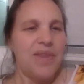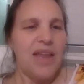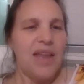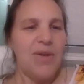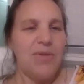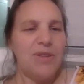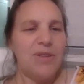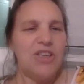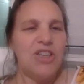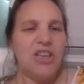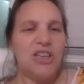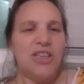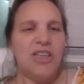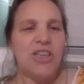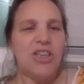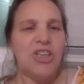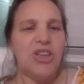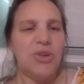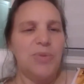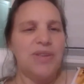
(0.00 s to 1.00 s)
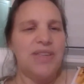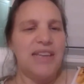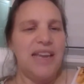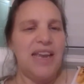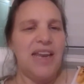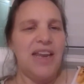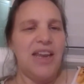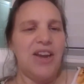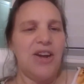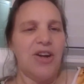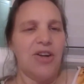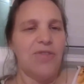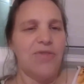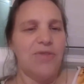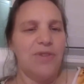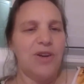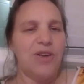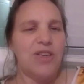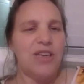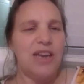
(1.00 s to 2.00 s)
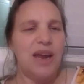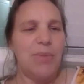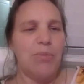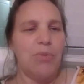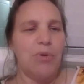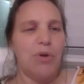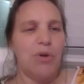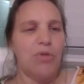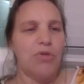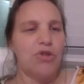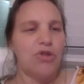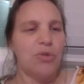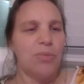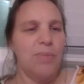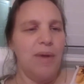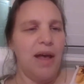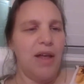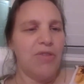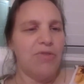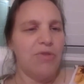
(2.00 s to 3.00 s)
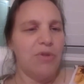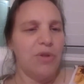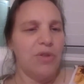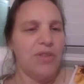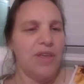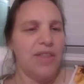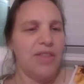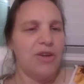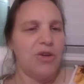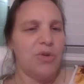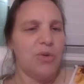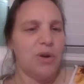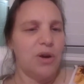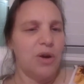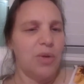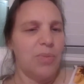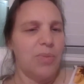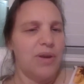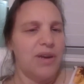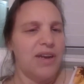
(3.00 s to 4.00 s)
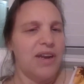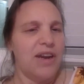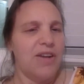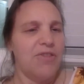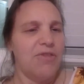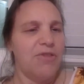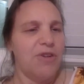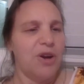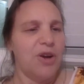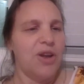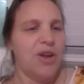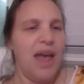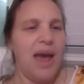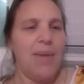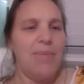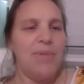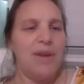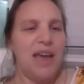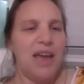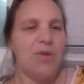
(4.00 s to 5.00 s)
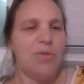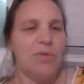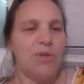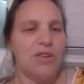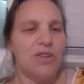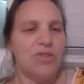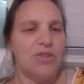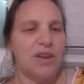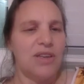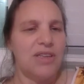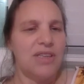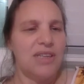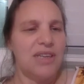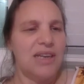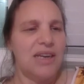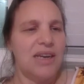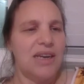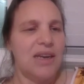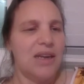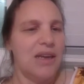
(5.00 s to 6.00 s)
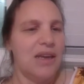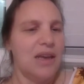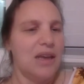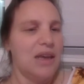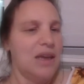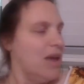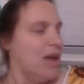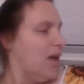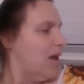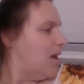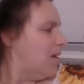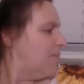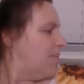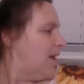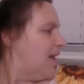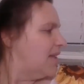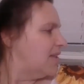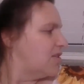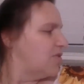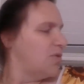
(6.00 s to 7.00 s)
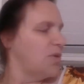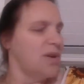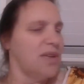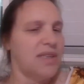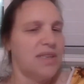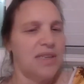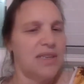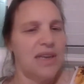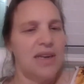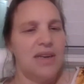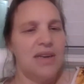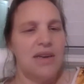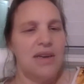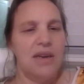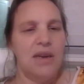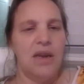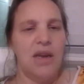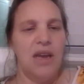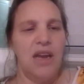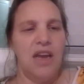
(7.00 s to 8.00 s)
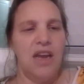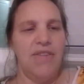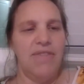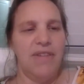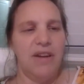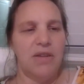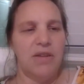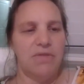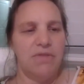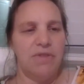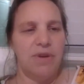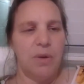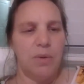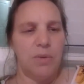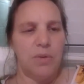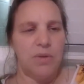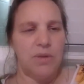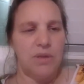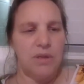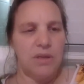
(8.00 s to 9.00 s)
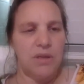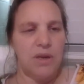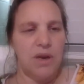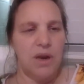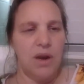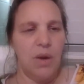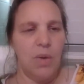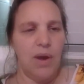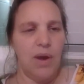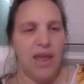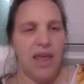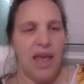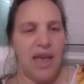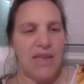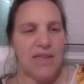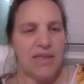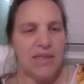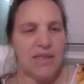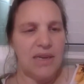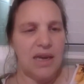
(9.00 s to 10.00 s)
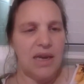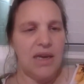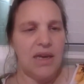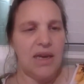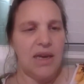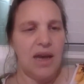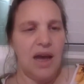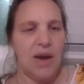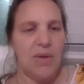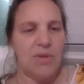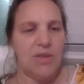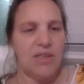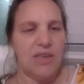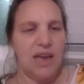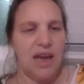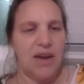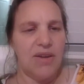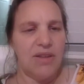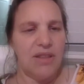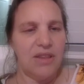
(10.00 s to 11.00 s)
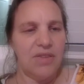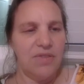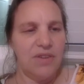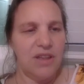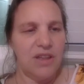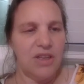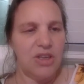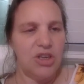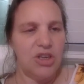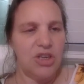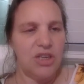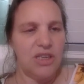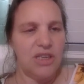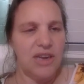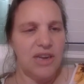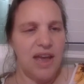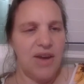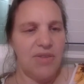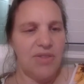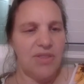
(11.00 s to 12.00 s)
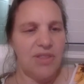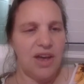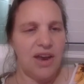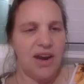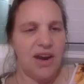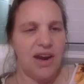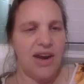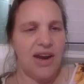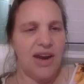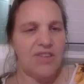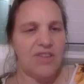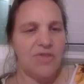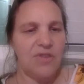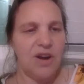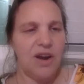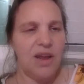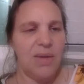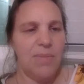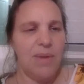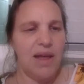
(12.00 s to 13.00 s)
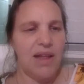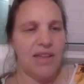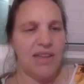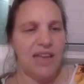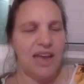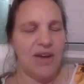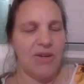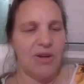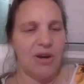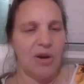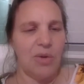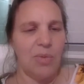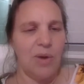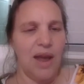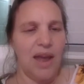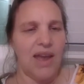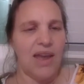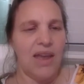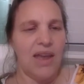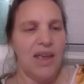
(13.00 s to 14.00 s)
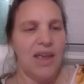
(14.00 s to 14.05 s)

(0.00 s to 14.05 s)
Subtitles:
It was just as she was eating her first ambrosial mouthful that the door opened and a fur-capped head was thrust in. A man's voice said, "Evenin', folks. No, I can't stay. I was down at the village just now and thought I'd ask for any mail down our way."